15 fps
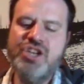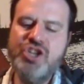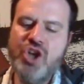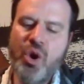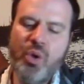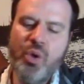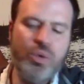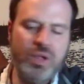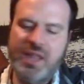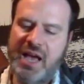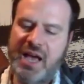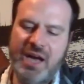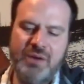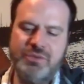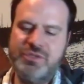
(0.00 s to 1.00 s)
no
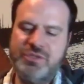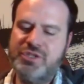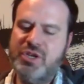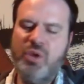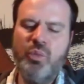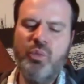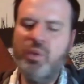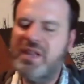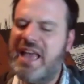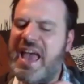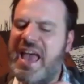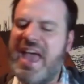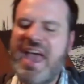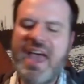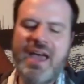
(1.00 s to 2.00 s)
clouds will
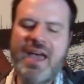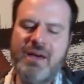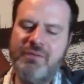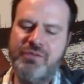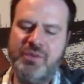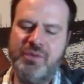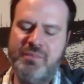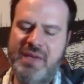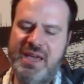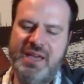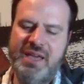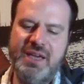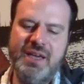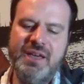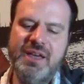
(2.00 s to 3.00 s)
ever
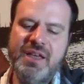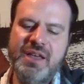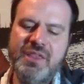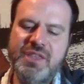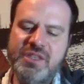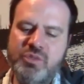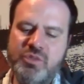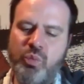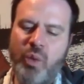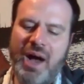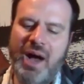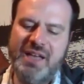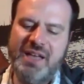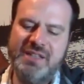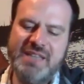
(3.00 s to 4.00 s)
make these
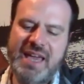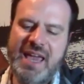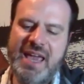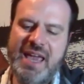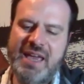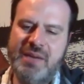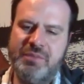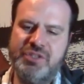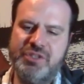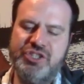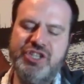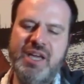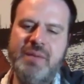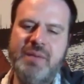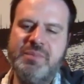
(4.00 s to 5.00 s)
wild animal
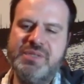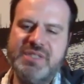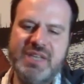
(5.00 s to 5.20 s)
shapes